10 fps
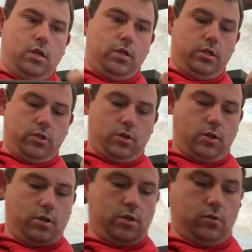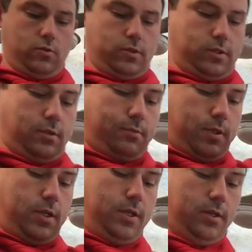discharge hose assembly.
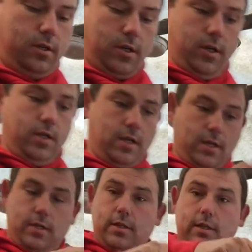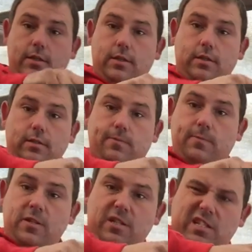Alright, now that that's
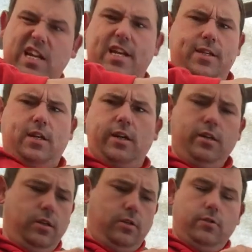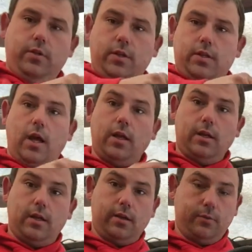hand tight, you don't need to tighten
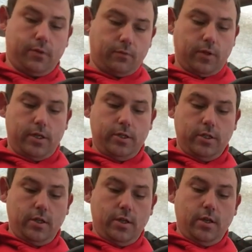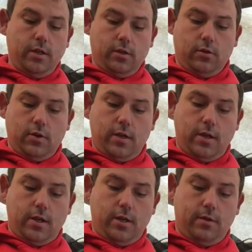it down with a wrench. Go
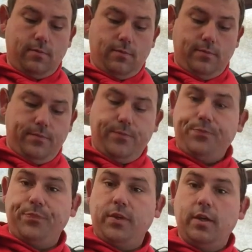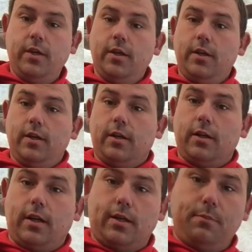ahead and
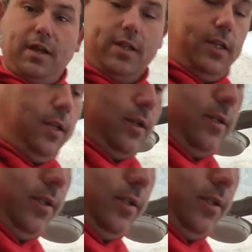connect it back together.